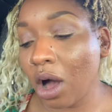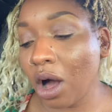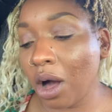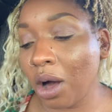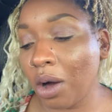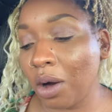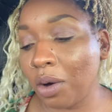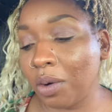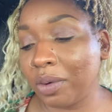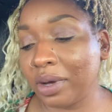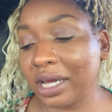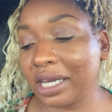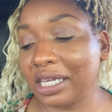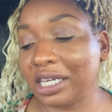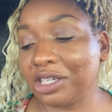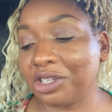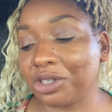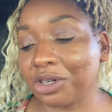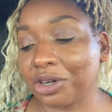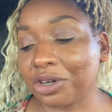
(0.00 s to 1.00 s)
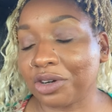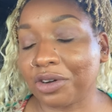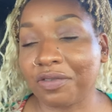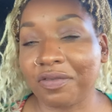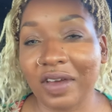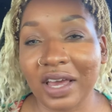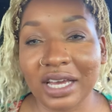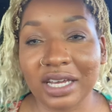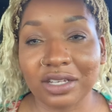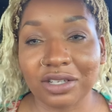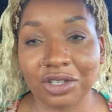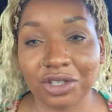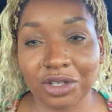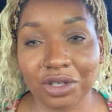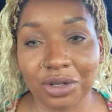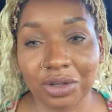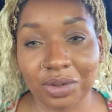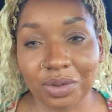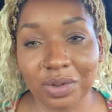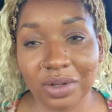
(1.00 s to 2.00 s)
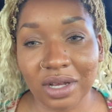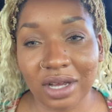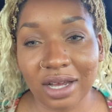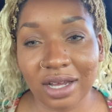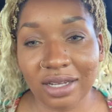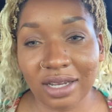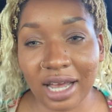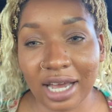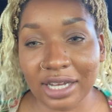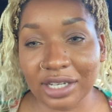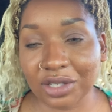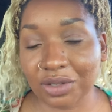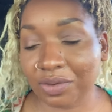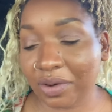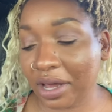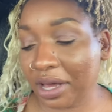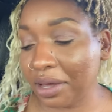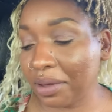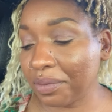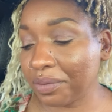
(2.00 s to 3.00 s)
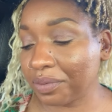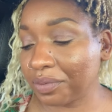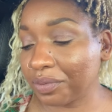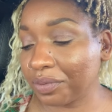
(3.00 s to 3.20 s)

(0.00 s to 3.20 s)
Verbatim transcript: Oh, and he took her to Vegas too. Nice, right?